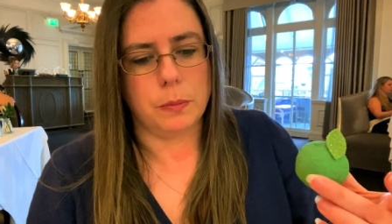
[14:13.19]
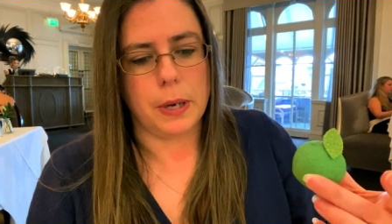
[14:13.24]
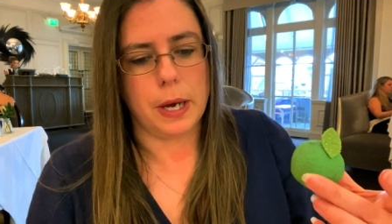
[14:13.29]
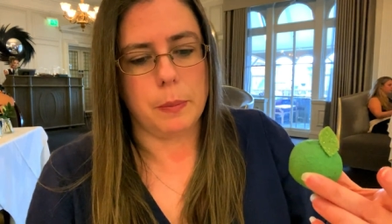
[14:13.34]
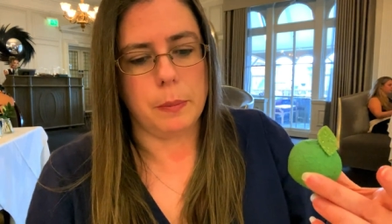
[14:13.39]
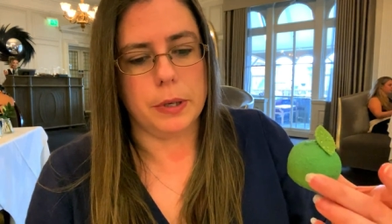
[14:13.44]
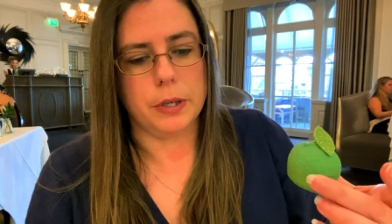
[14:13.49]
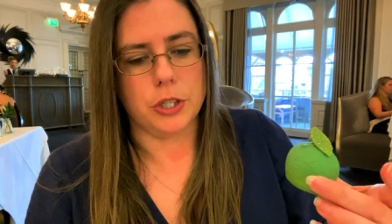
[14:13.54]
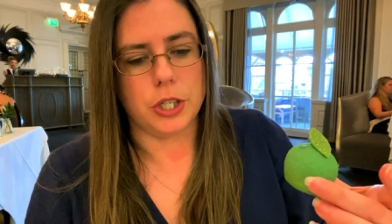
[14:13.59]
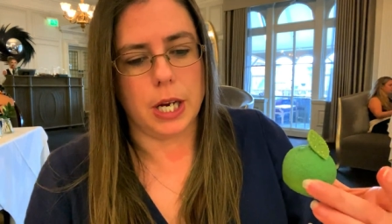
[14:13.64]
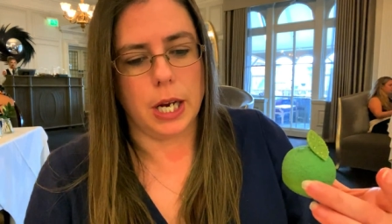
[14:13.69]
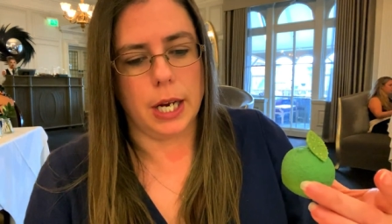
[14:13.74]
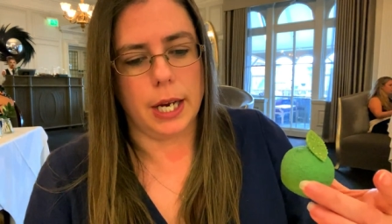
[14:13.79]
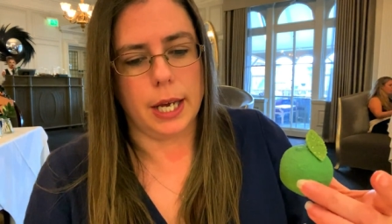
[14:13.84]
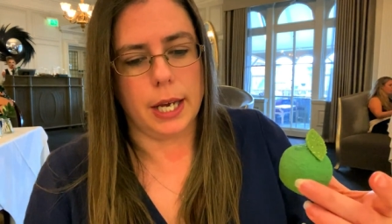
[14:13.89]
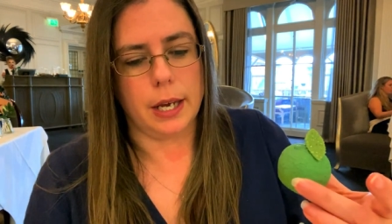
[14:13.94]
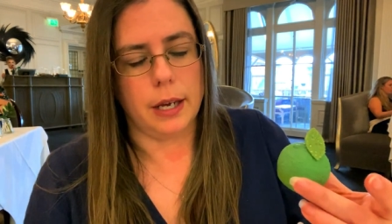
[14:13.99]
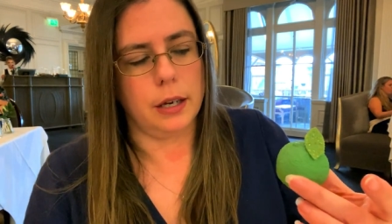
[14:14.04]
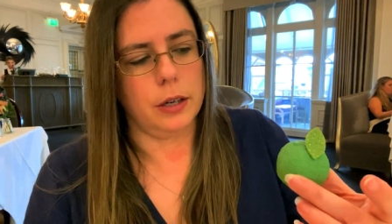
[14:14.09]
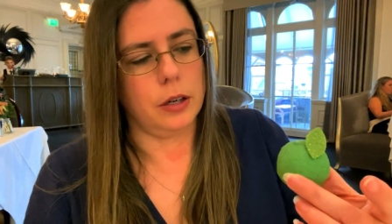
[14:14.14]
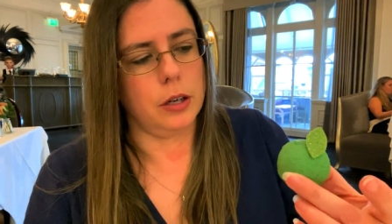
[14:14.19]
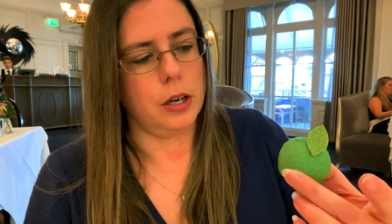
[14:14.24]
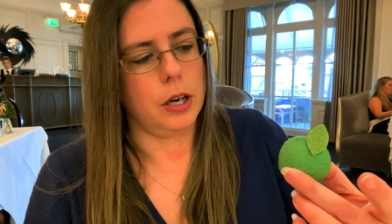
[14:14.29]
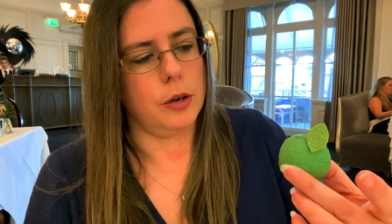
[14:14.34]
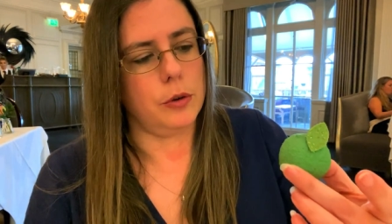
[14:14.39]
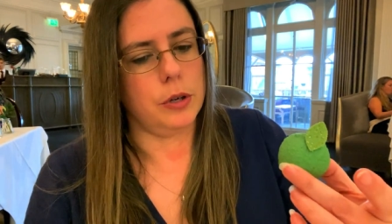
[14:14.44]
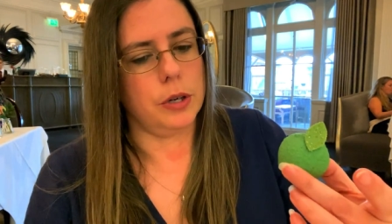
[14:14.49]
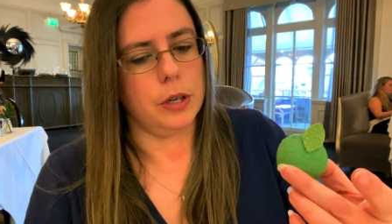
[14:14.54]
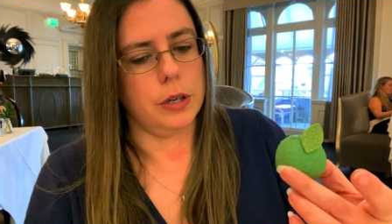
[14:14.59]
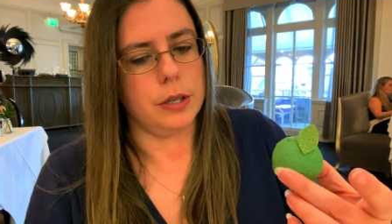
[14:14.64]
pepper jelly and
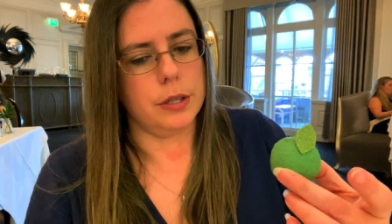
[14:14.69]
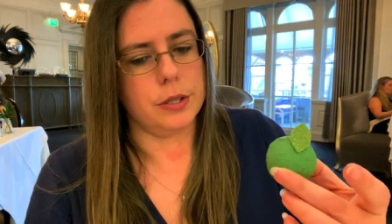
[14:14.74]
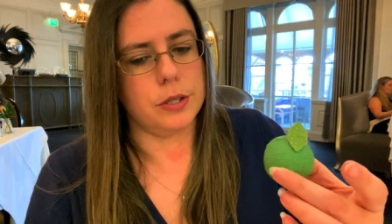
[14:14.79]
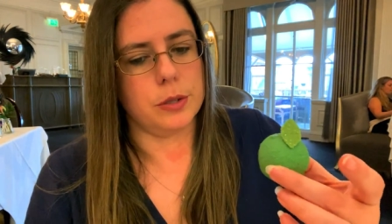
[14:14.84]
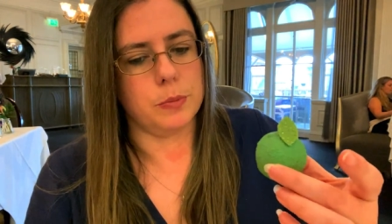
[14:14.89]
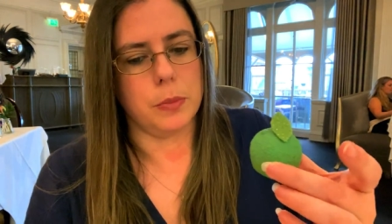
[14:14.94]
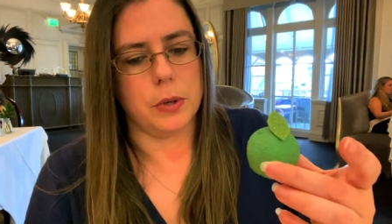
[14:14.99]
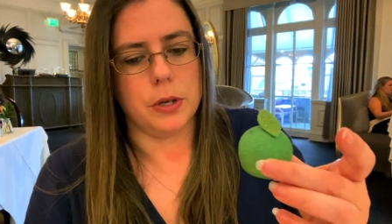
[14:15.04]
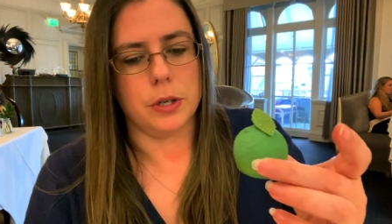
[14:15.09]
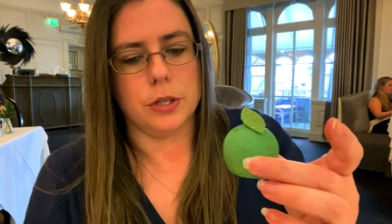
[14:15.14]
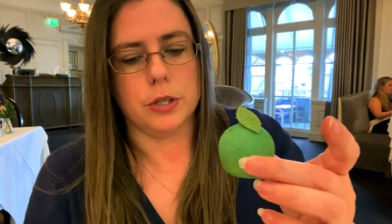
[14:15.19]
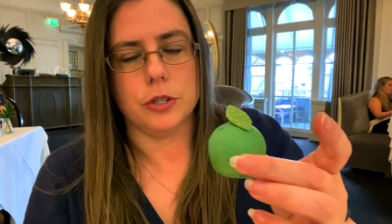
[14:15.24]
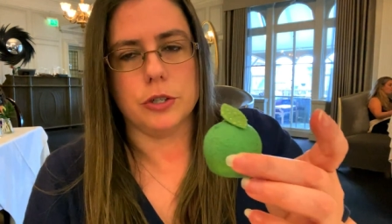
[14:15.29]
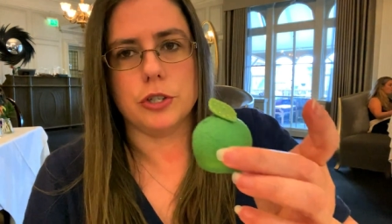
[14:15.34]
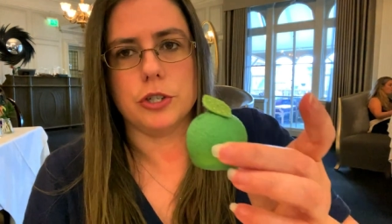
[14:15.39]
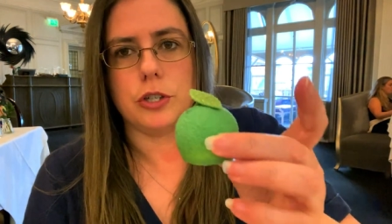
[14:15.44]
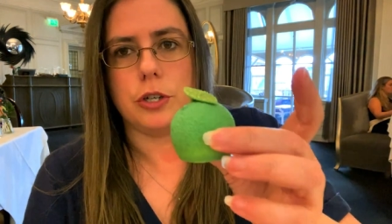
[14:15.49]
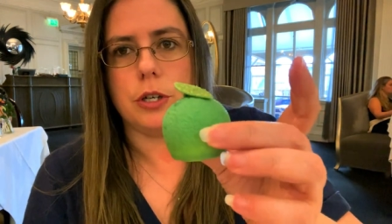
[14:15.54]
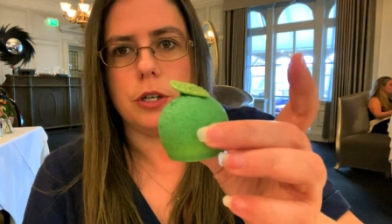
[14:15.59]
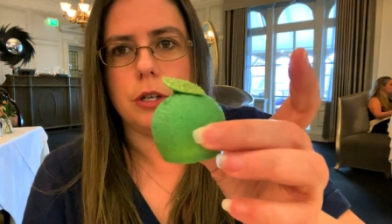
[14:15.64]
coconut sponge,